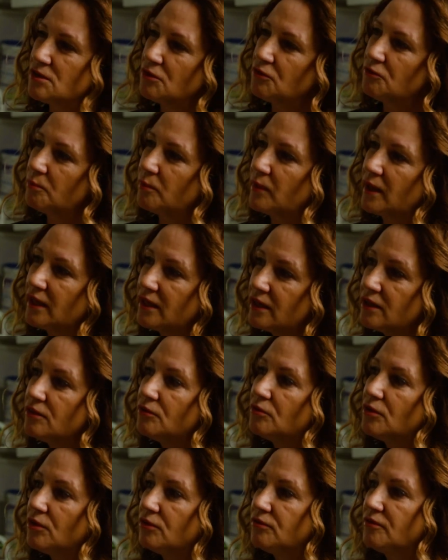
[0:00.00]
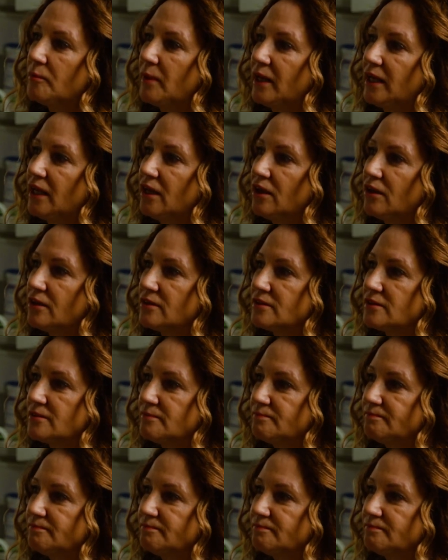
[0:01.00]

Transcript: who've been in the role for many years?